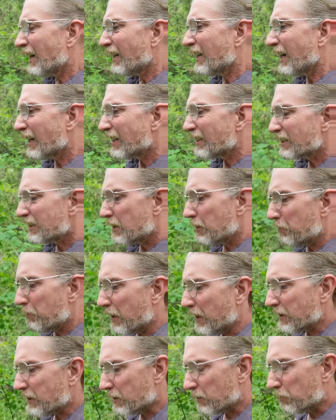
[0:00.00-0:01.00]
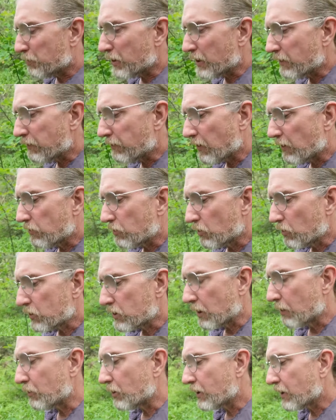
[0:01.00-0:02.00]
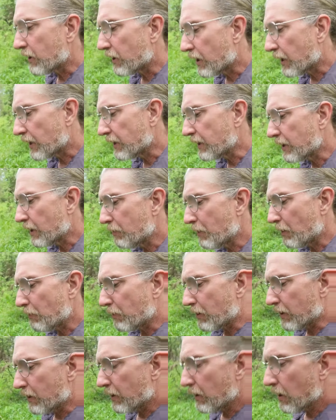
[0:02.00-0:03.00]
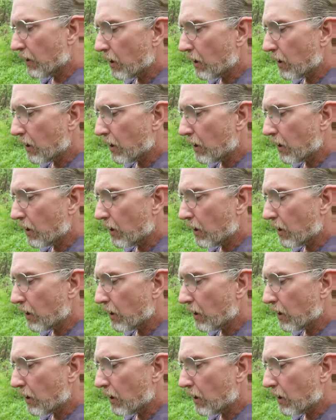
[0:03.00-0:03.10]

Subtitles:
that's the best brief overall summary that I can come up with.